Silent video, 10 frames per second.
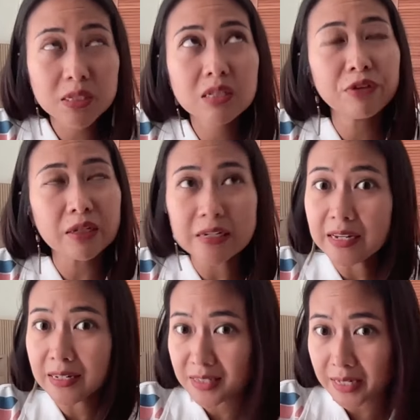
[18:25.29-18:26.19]

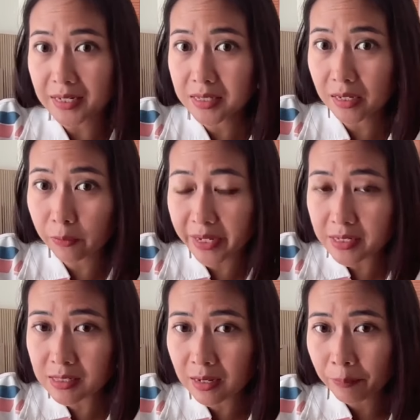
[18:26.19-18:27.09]
specifically in textile
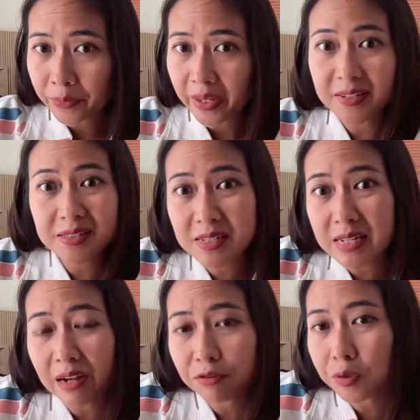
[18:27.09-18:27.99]
waste, is
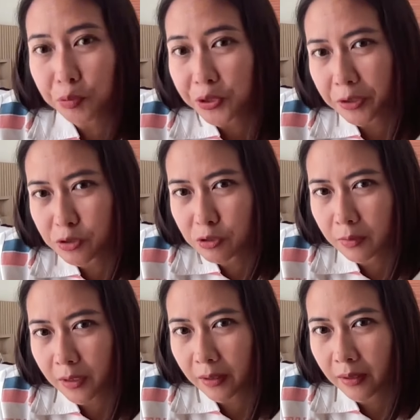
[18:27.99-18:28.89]
designed for
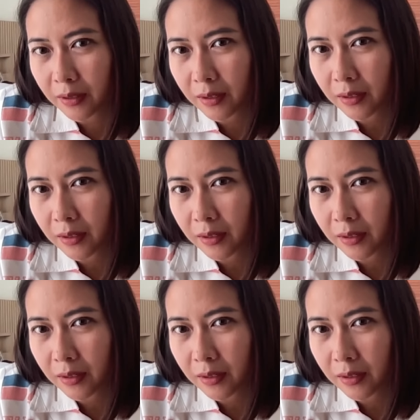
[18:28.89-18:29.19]
pre-consumer.